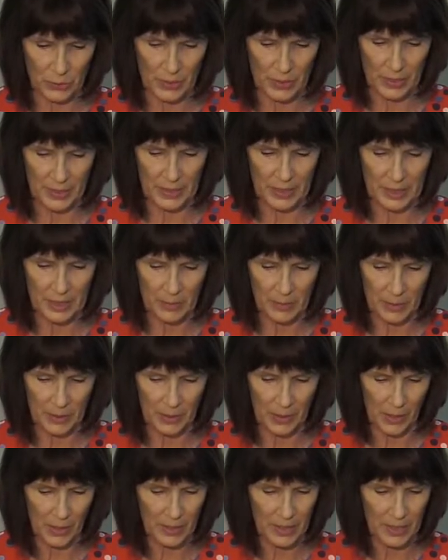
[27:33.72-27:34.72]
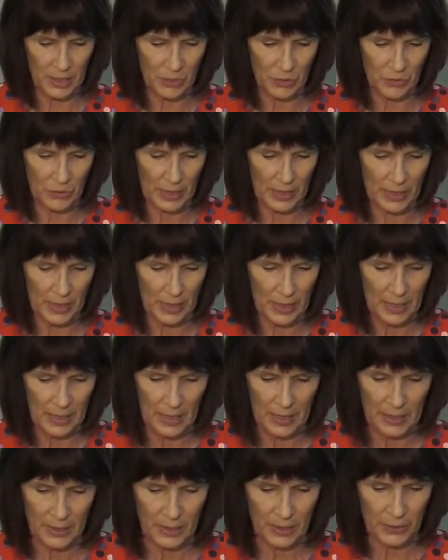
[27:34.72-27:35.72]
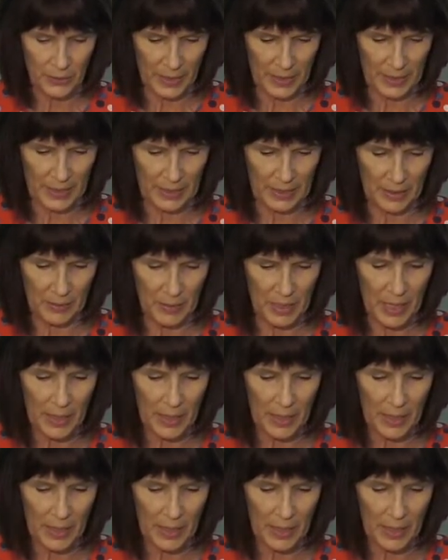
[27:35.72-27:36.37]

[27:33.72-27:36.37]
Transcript: within the typical art history curriculum